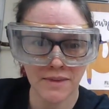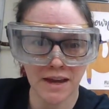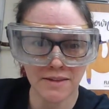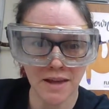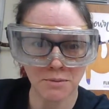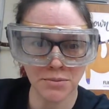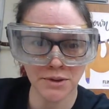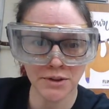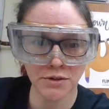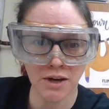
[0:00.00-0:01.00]
And that
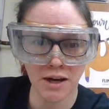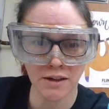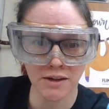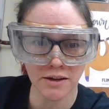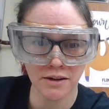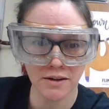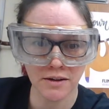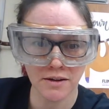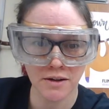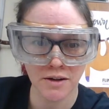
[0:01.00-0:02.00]
blue color
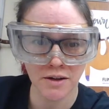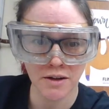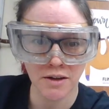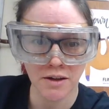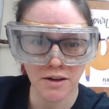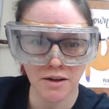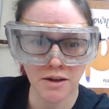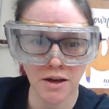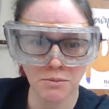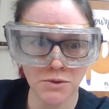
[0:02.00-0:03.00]

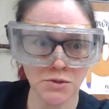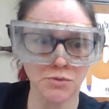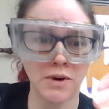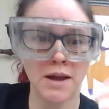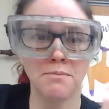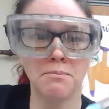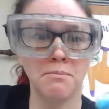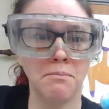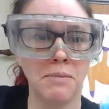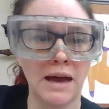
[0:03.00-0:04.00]
comes right
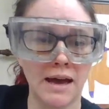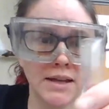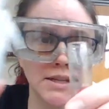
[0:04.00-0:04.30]
back.